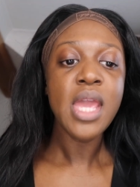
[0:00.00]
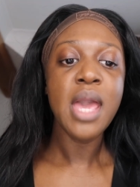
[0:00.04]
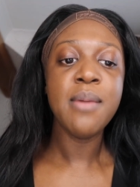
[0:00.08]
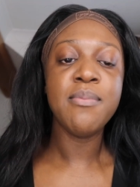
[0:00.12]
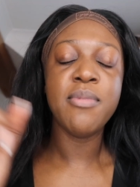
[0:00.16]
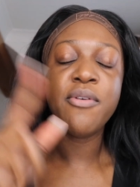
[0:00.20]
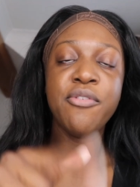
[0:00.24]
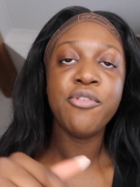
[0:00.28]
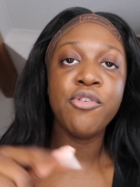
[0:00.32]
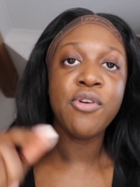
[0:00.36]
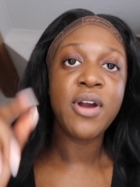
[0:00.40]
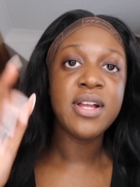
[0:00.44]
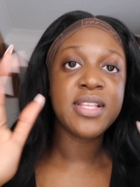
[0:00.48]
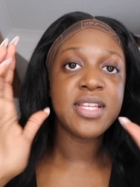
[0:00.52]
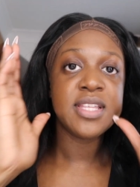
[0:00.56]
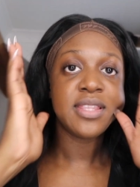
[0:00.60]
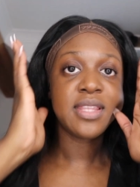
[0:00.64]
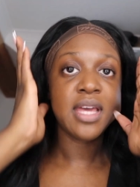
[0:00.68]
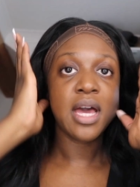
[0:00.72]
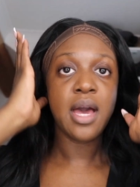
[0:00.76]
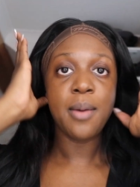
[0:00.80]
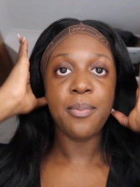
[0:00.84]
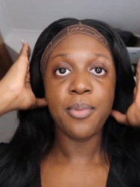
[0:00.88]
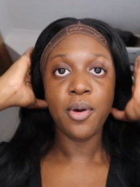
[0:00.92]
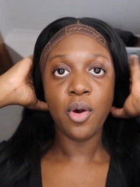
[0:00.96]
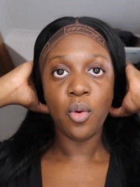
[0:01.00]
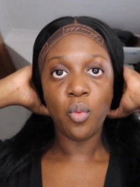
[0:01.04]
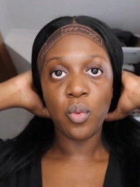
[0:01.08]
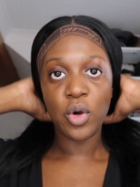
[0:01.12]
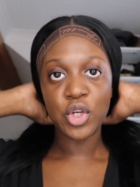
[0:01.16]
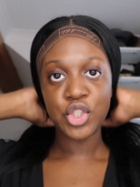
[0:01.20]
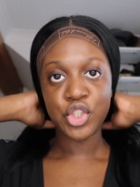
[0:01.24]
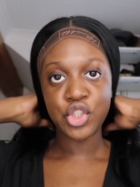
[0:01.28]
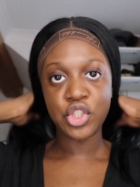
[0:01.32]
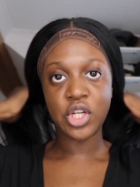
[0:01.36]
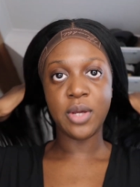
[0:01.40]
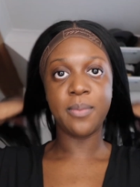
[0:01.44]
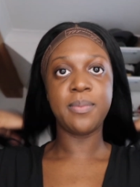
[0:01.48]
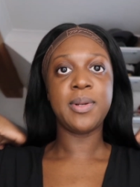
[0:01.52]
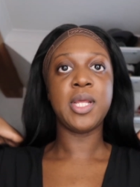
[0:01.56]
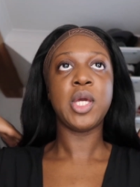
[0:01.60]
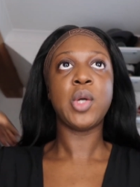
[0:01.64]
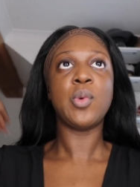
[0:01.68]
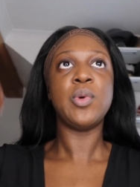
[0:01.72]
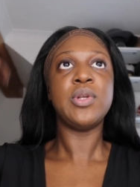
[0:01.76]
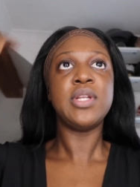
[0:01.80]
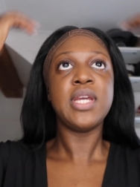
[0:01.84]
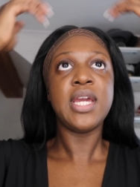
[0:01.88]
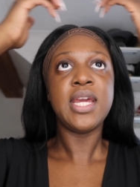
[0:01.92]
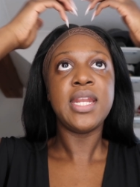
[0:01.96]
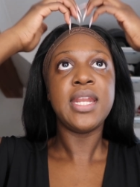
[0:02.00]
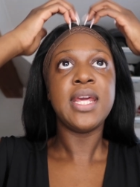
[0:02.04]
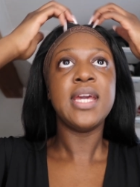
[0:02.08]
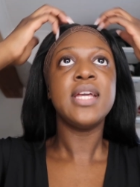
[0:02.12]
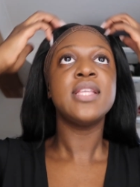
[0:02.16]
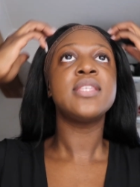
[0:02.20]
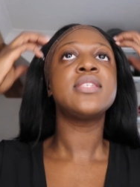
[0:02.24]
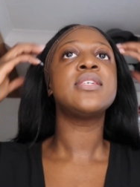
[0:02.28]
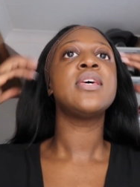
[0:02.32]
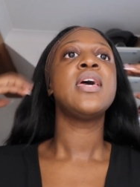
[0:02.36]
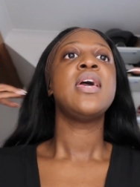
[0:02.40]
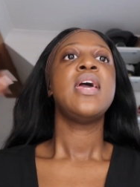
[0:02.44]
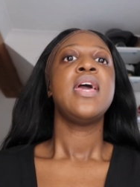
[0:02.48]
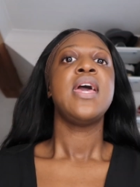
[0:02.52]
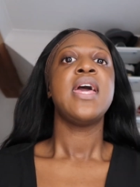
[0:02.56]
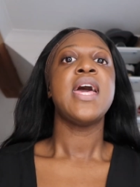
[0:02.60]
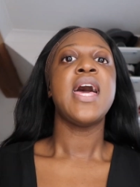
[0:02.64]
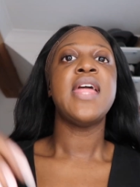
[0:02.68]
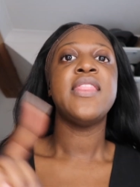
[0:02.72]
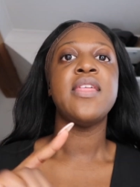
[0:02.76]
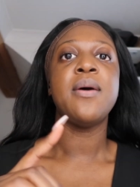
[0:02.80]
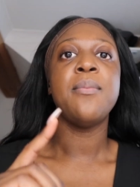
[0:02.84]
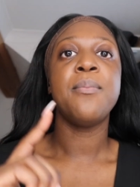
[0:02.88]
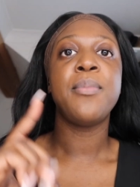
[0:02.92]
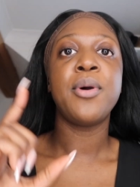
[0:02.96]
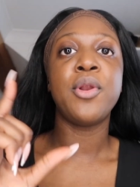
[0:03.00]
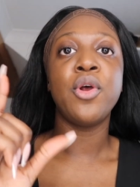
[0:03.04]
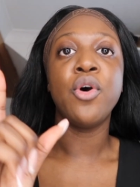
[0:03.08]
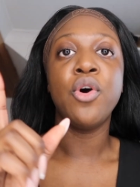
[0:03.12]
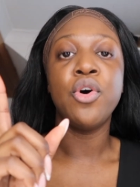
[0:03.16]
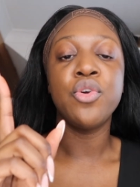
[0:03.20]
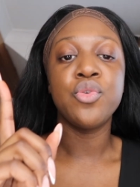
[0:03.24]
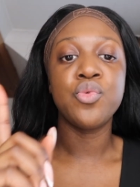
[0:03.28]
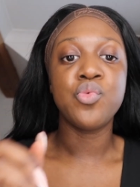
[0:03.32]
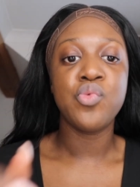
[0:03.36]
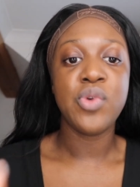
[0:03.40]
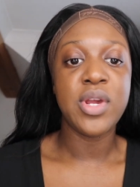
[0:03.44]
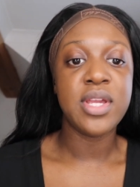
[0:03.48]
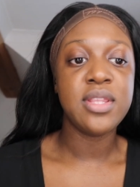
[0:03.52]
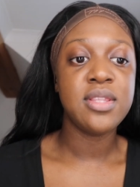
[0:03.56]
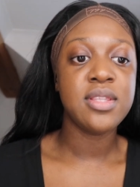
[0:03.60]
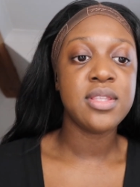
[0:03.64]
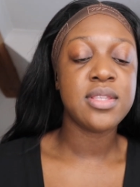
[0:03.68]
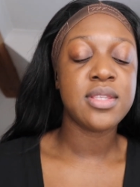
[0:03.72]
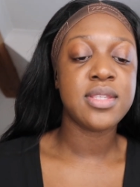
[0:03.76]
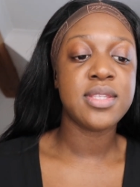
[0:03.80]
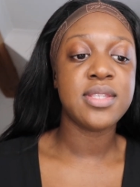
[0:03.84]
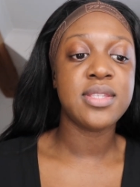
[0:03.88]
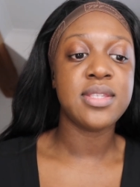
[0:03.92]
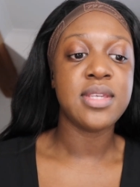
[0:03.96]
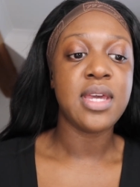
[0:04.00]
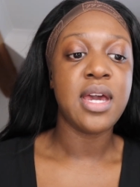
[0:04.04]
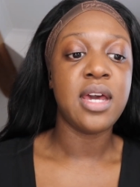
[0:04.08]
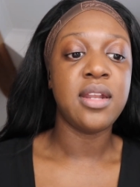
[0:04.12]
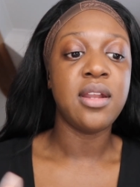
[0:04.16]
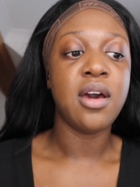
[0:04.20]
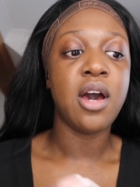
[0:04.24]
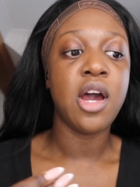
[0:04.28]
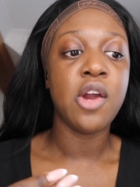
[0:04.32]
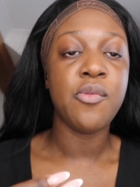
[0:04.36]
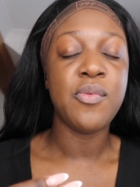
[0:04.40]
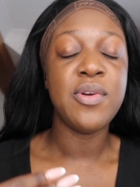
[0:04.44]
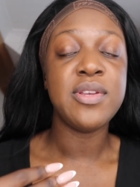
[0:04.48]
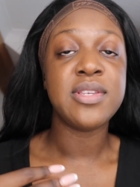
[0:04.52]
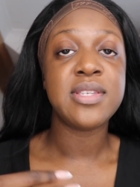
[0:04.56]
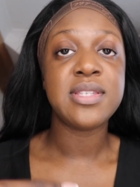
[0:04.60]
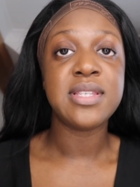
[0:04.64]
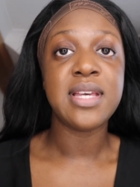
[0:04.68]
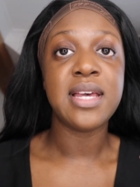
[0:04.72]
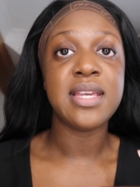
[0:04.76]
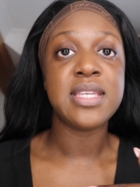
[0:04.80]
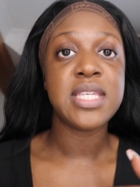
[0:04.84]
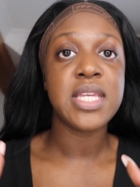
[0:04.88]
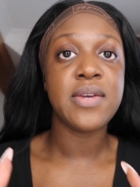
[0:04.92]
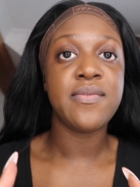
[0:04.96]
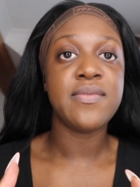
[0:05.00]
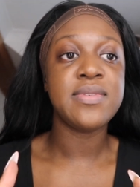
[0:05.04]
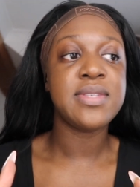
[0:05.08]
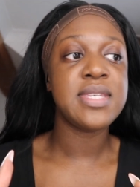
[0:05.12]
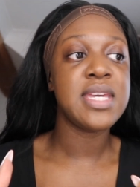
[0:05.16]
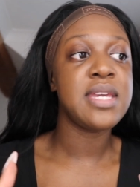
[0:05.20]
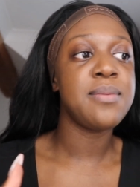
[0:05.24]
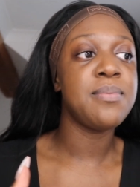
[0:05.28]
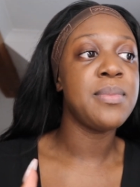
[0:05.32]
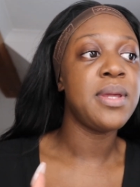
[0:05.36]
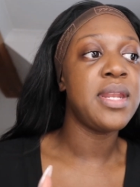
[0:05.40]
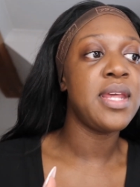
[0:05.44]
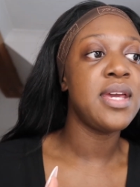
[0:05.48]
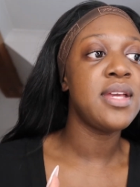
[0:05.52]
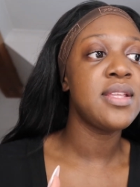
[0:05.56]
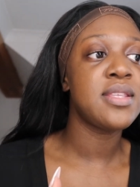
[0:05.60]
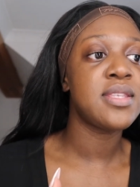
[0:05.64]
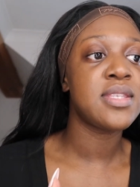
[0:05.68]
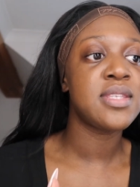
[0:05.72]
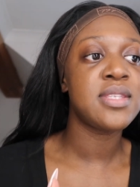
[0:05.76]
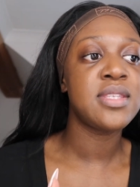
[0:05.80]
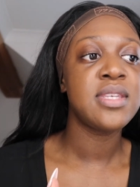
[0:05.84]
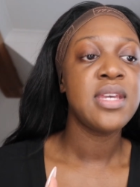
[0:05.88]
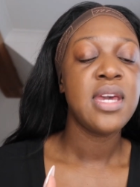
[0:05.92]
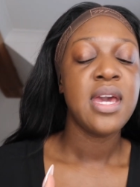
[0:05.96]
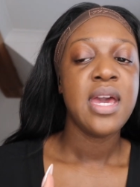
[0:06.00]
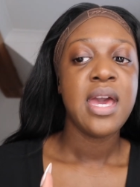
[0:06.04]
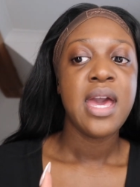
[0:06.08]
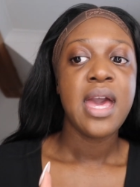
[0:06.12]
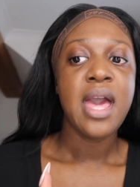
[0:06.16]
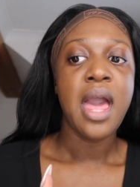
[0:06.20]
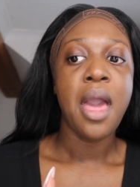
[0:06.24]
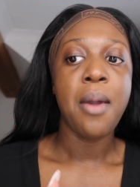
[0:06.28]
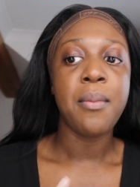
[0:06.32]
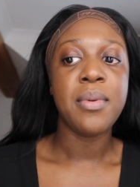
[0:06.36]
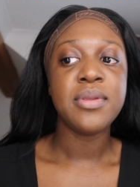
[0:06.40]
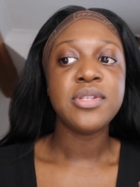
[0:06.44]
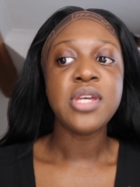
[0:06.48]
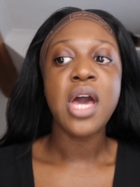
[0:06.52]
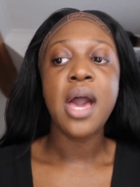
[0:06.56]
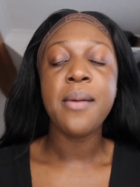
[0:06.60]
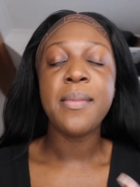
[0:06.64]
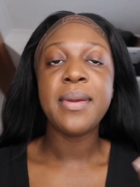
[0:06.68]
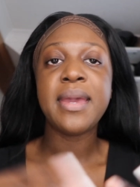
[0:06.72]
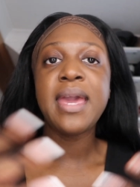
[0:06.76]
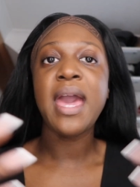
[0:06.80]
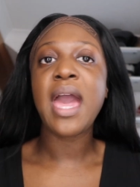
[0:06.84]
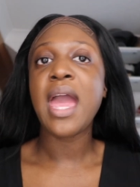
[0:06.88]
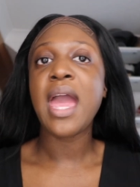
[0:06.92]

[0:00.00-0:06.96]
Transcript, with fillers: and before I did that I put washing up liquid in it and then put it on rinse and I rinsed like 17 minutes and by the time it